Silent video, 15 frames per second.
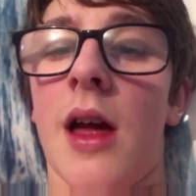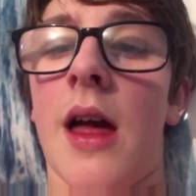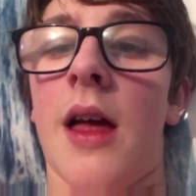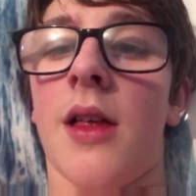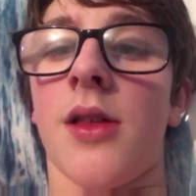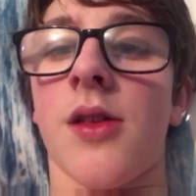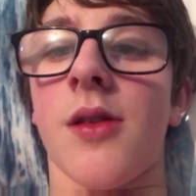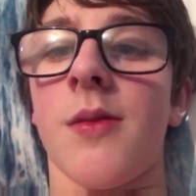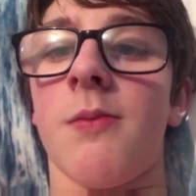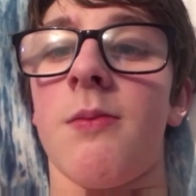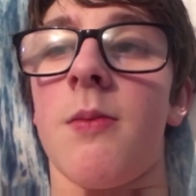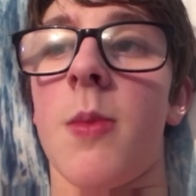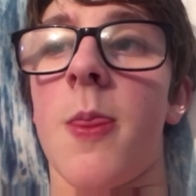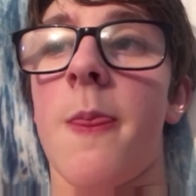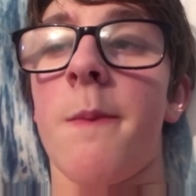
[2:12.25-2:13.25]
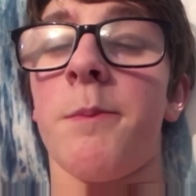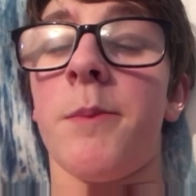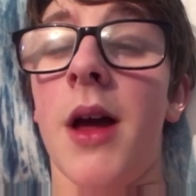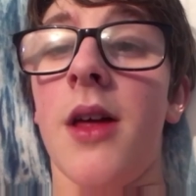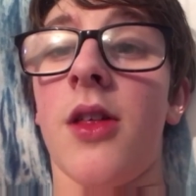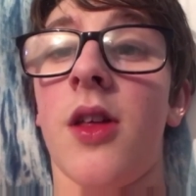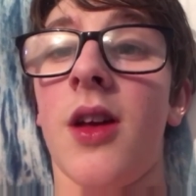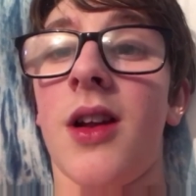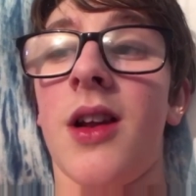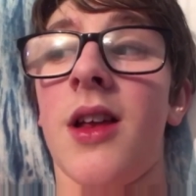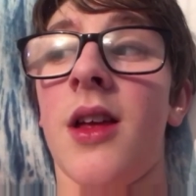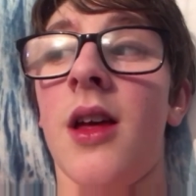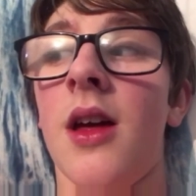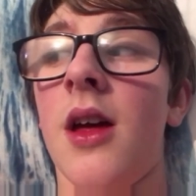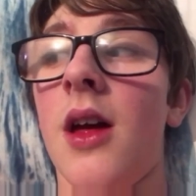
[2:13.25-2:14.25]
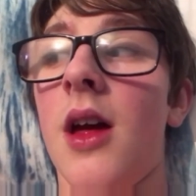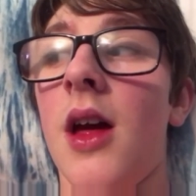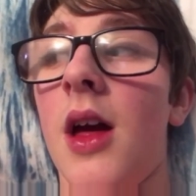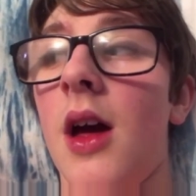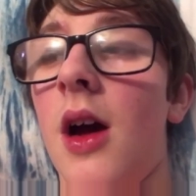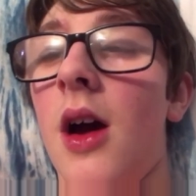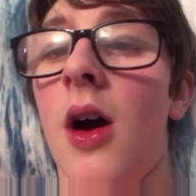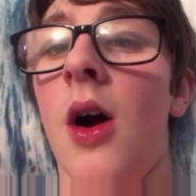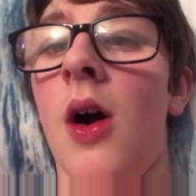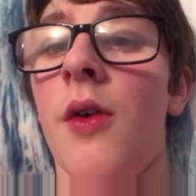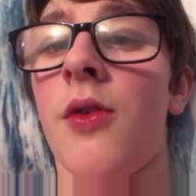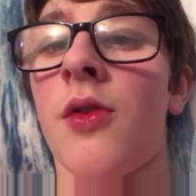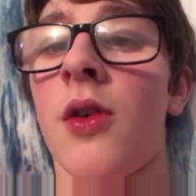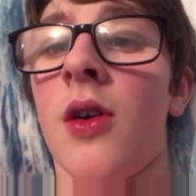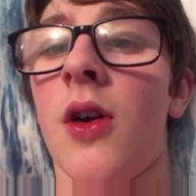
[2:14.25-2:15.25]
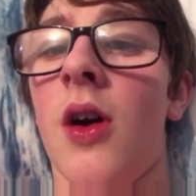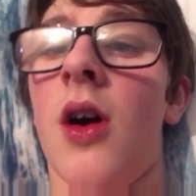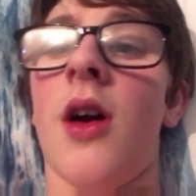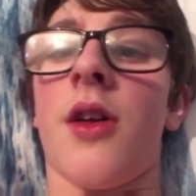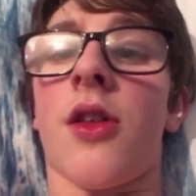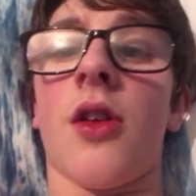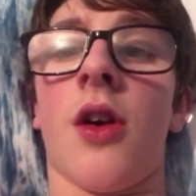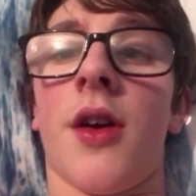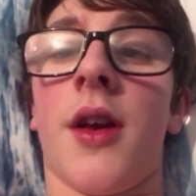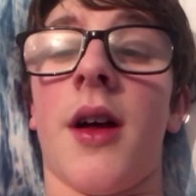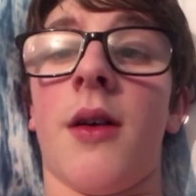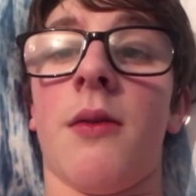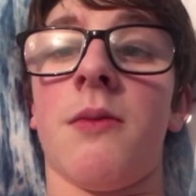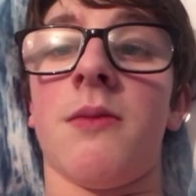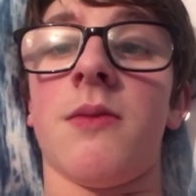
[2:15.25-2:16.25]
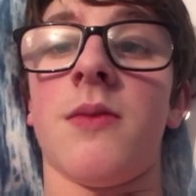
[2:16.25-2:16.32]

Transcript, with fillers: And basically, after I sign out,